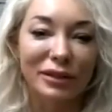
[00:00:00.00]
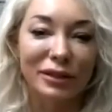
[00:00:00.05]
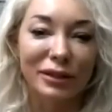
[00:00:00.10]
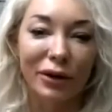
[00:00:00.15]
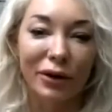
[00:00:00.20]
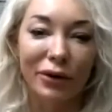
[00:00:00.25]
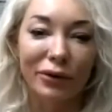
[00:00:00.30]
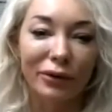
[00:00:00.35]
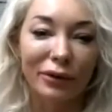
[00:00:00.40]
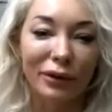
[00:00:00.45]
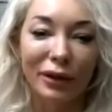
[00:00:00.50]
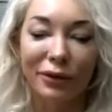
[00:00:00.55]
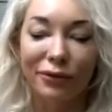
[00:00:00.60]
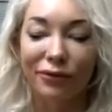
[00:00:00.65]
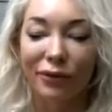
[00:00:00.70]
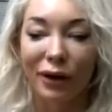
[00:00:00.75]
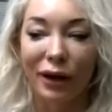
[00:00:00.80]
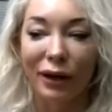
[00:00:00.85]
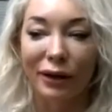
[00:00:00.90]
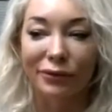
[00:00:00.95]
Totally
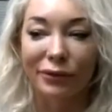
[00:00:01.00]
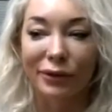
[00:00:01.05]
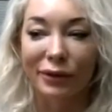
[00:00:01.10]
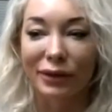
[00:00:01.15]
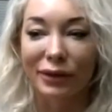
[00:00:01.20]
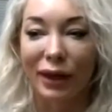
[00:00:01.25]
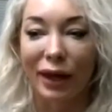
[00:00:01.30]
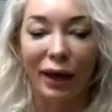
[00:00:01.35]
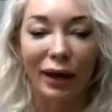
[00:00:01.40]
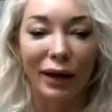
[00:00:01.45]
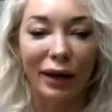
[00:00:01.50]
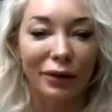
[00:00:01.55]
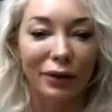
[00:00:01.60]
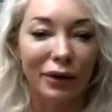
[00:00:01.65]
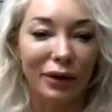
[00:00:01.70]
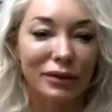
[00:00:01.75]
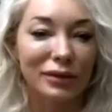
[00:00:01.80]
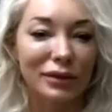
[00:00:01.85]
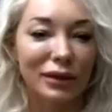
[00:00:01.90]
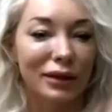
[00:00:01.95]
fine with that.
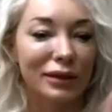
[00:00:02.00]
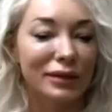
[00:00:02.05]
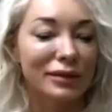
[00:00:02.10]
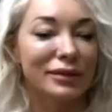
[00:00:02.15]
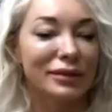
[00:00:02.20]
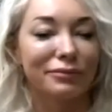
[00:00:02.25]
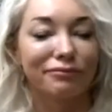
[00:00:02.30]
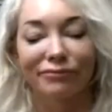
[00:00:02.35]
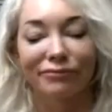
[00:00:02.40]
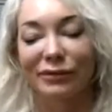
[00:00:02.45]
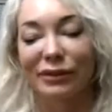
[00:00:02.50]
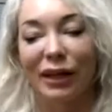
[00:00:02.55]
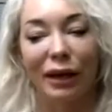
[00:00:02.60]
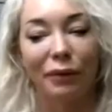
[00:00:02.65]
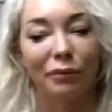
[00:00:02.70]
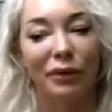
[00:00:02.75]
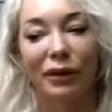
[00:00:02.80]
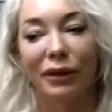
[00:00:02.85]
As long as I'd be